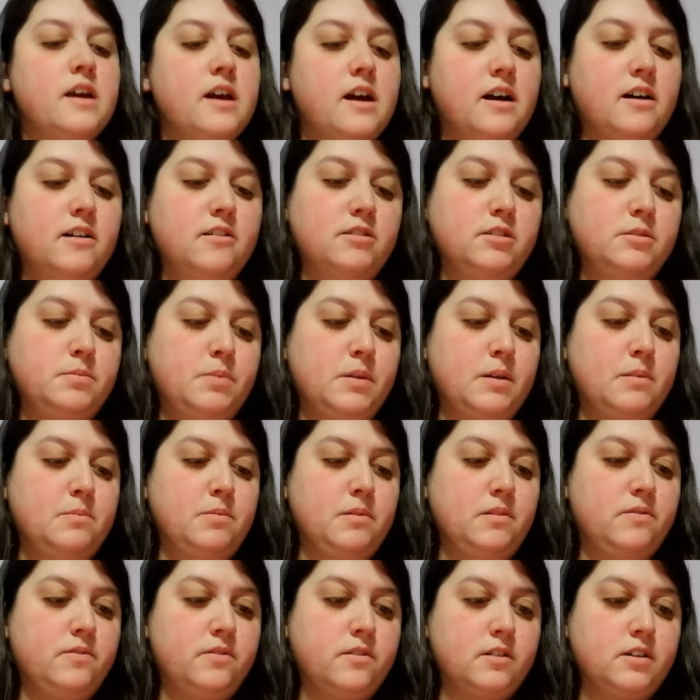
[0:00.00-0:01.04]
house pup
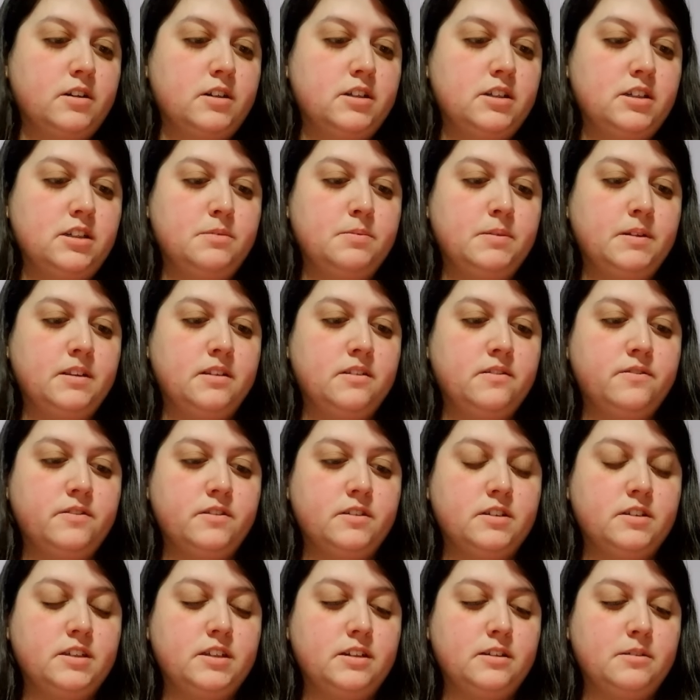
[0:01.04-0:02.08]
before. She spent the
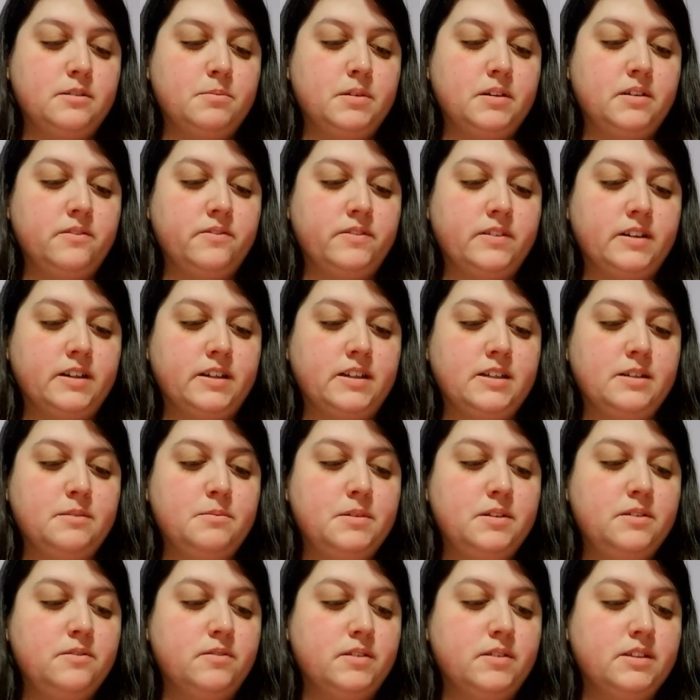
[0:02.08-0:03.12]
first year being very
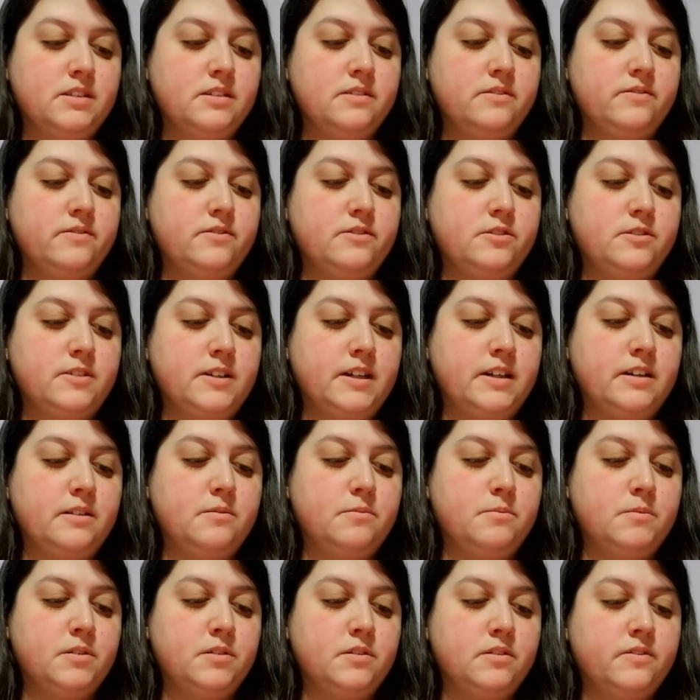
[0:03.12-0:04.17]
timid, wasn't treat
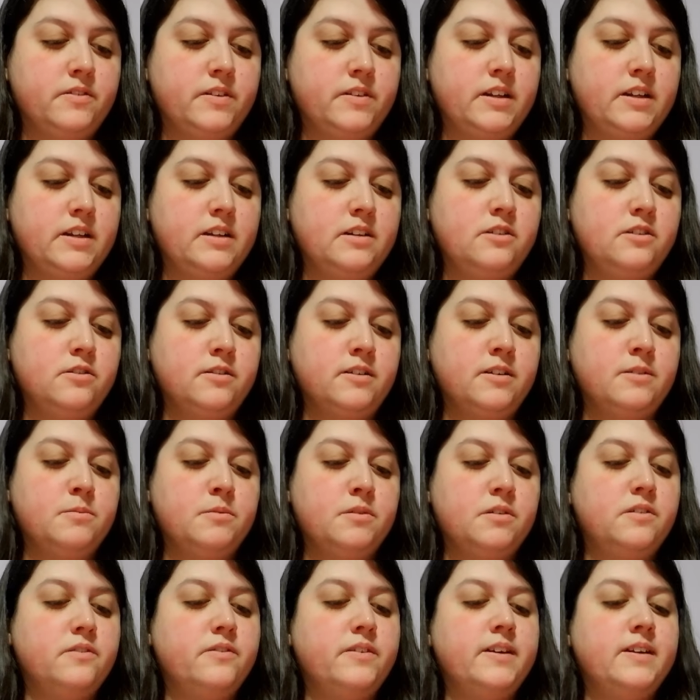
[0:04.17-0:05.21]
motivated, toy
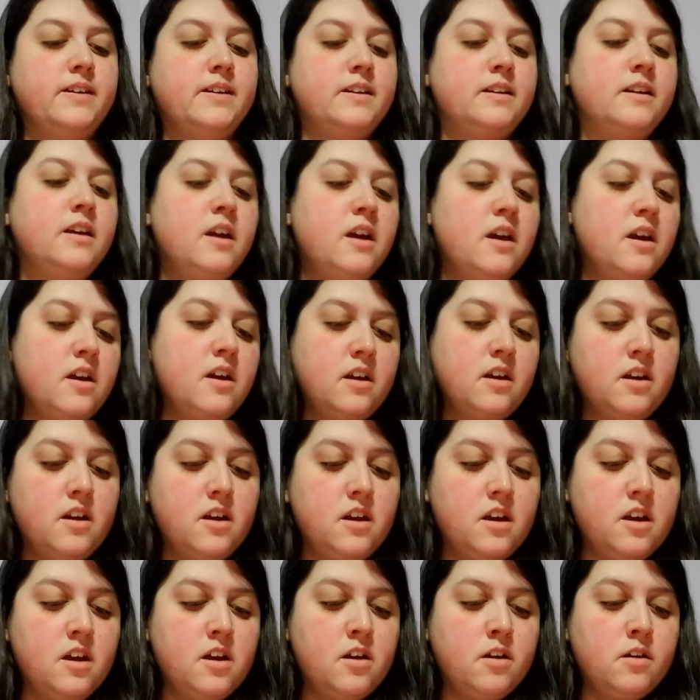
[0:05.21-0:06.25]
motivated,
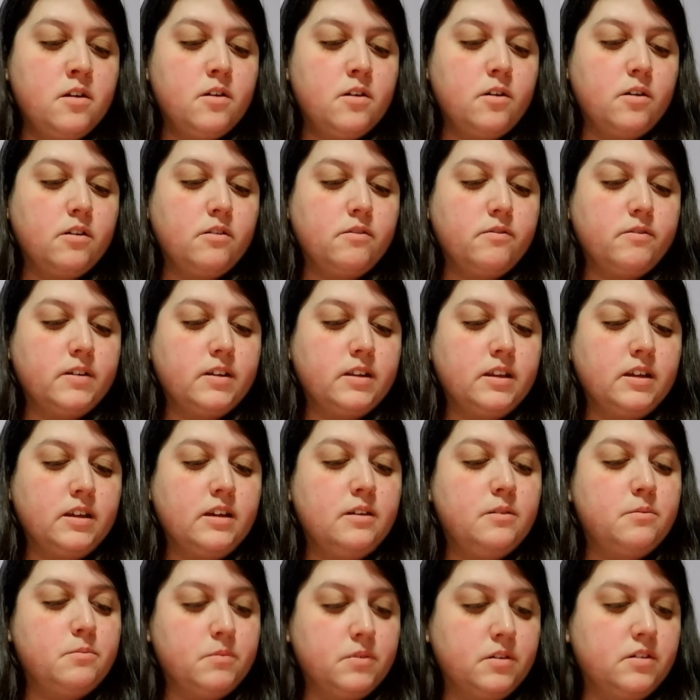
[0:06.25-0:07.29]
or really
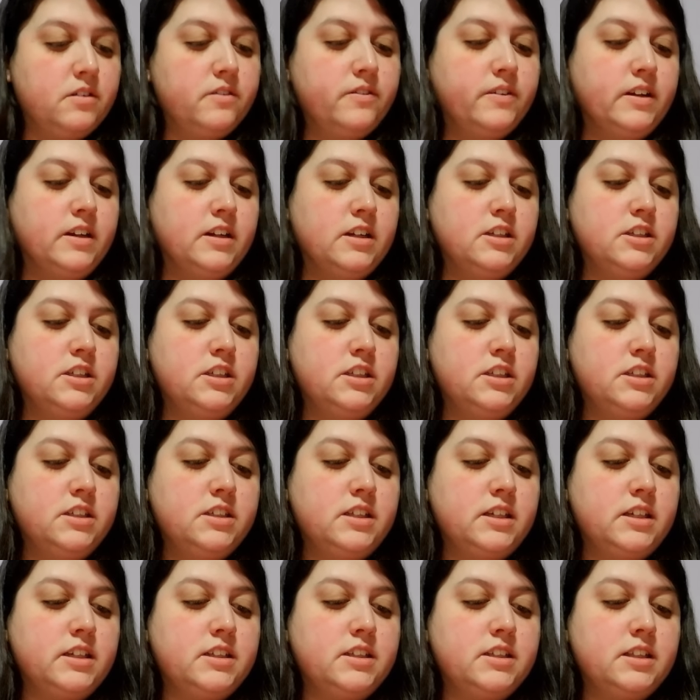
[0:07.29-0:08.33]
motivated. She just
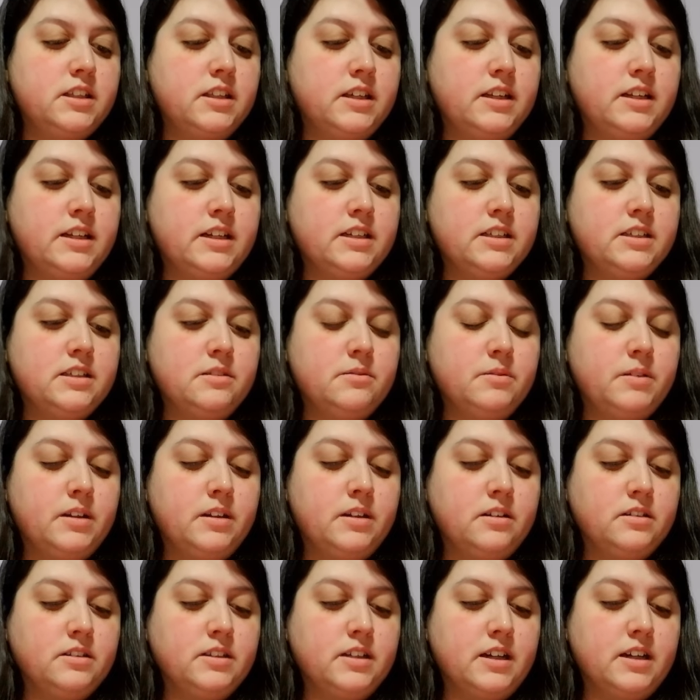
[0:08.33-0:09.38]
likes to lay next to me at
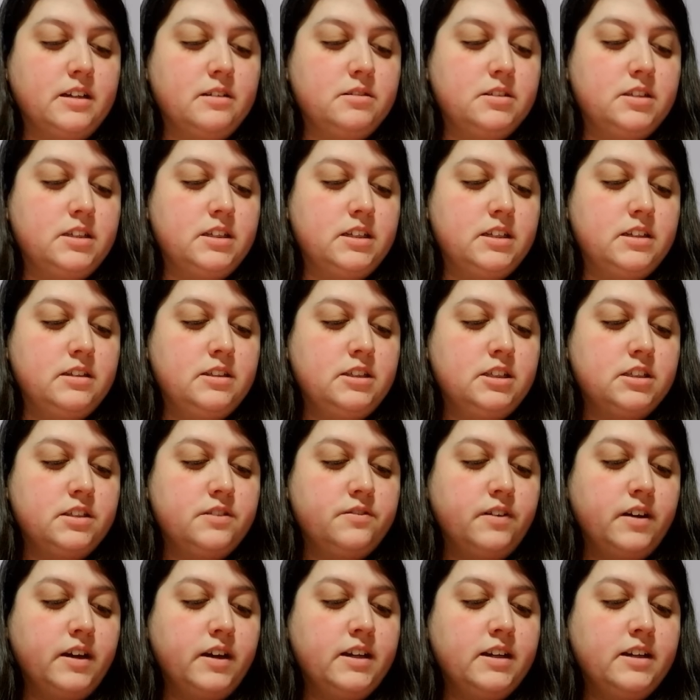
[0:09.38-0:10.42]
all times. She did just
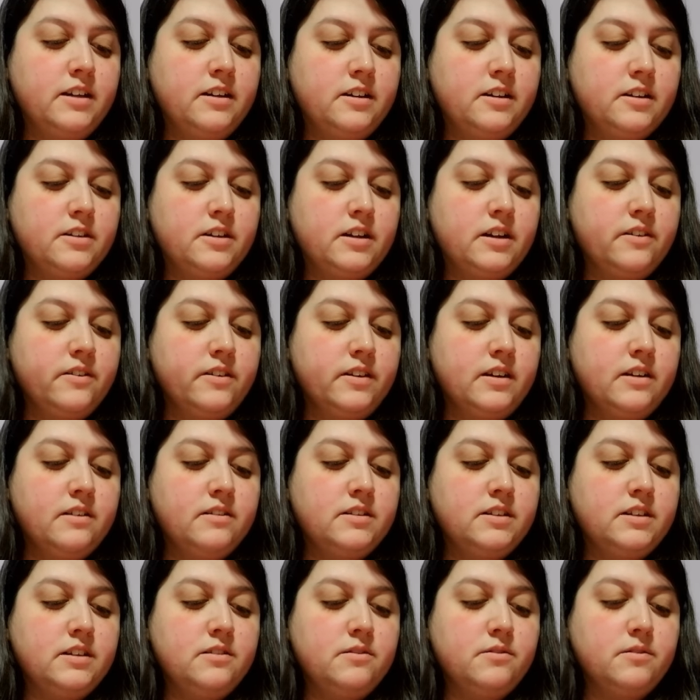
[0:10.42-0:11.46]
fine in her crate when I
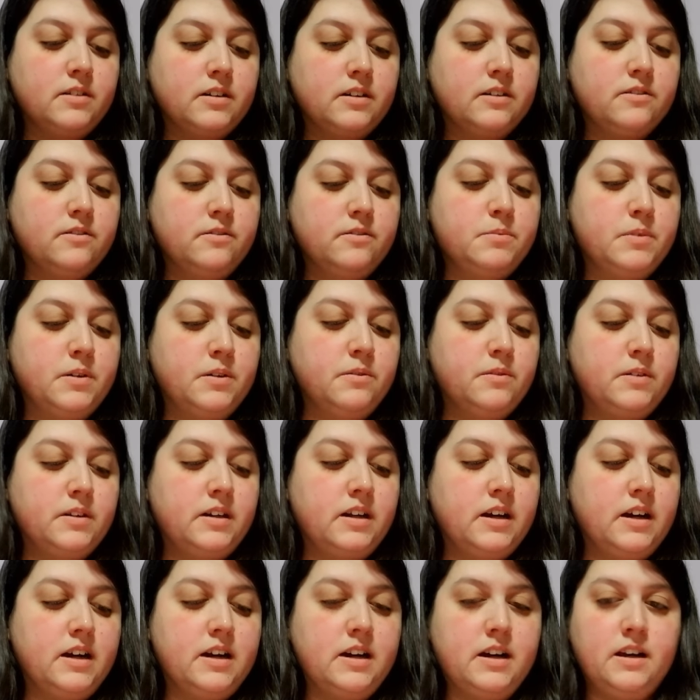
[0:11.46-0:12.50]
was at work, but when
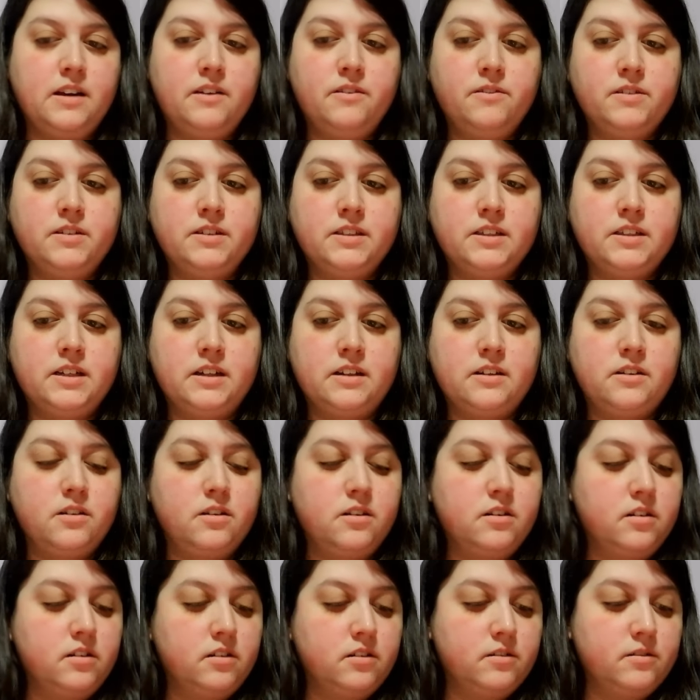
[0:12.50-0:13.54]
I was
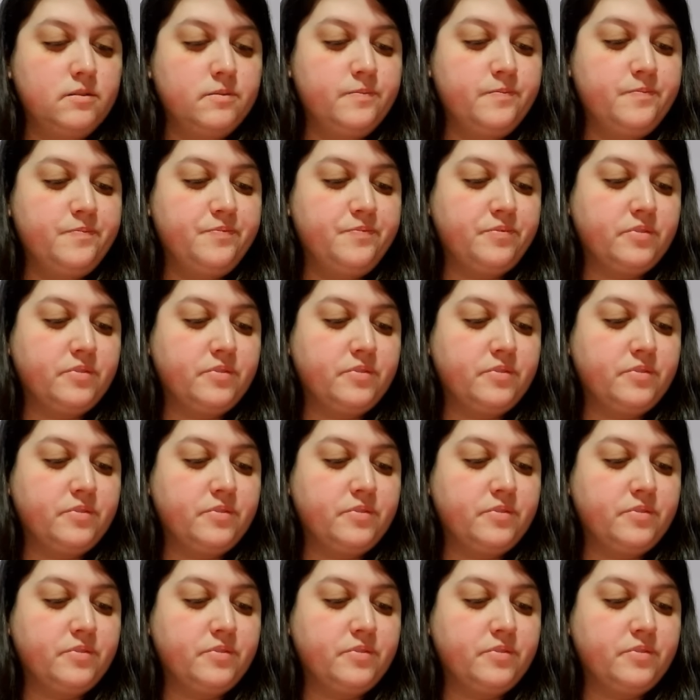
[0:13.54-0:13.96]
home,